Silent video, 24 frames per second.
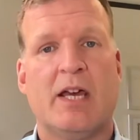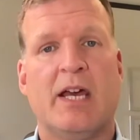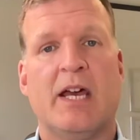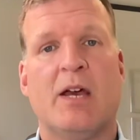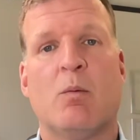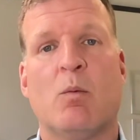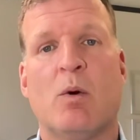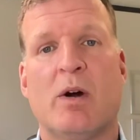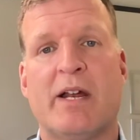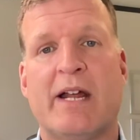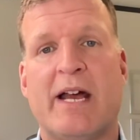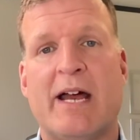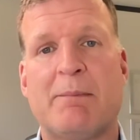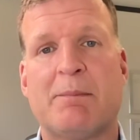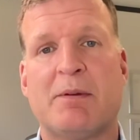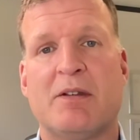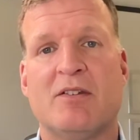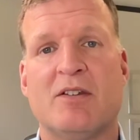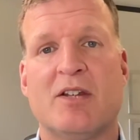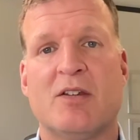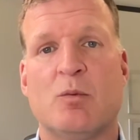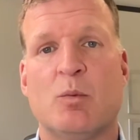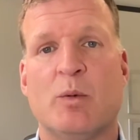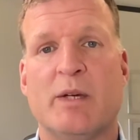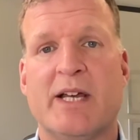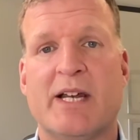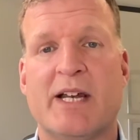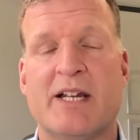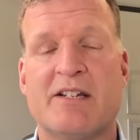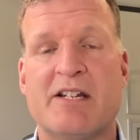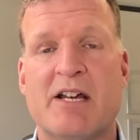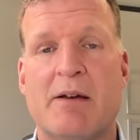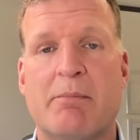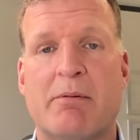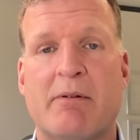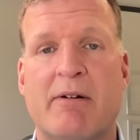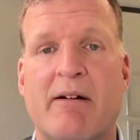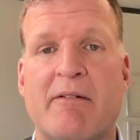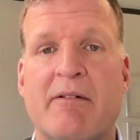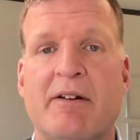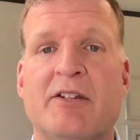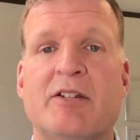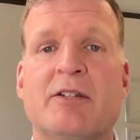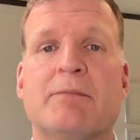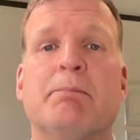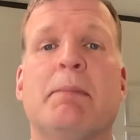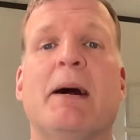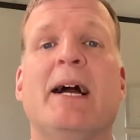And what happens is we get a temporary
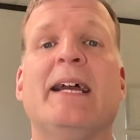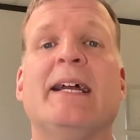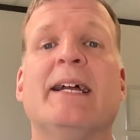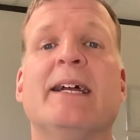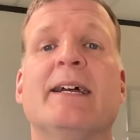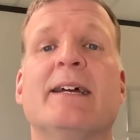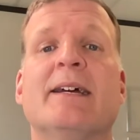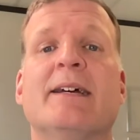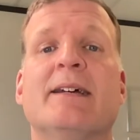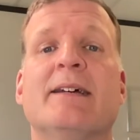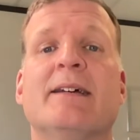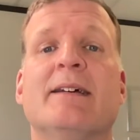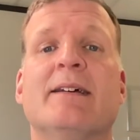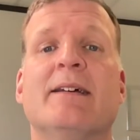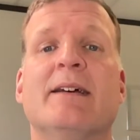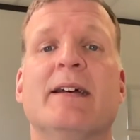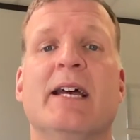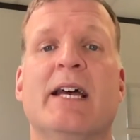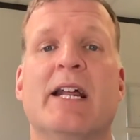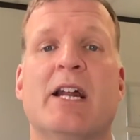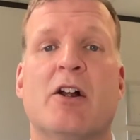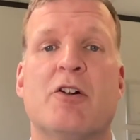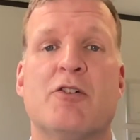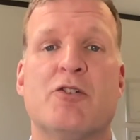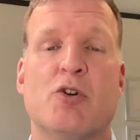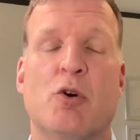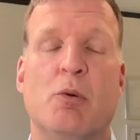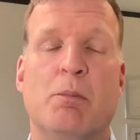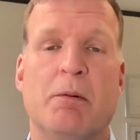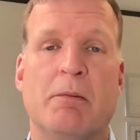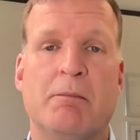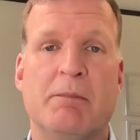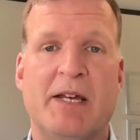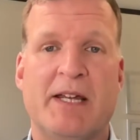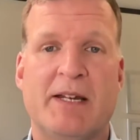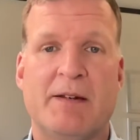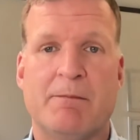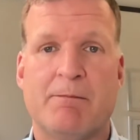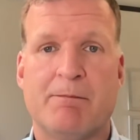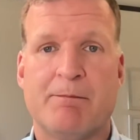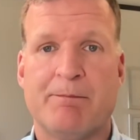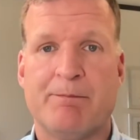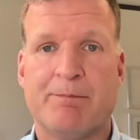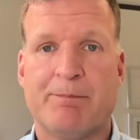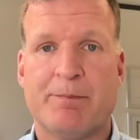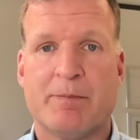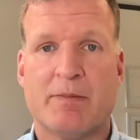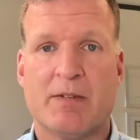spike in our dopamine,
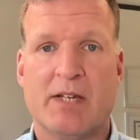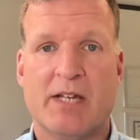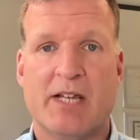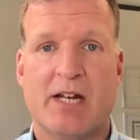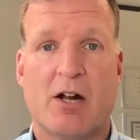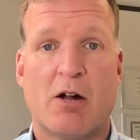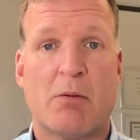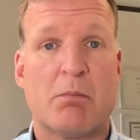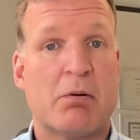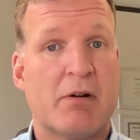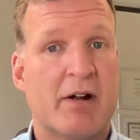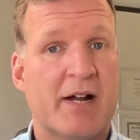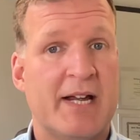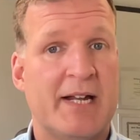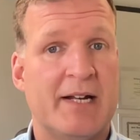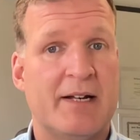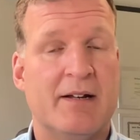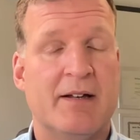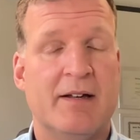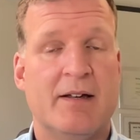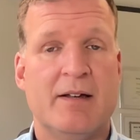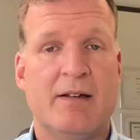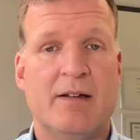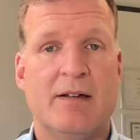in our brain.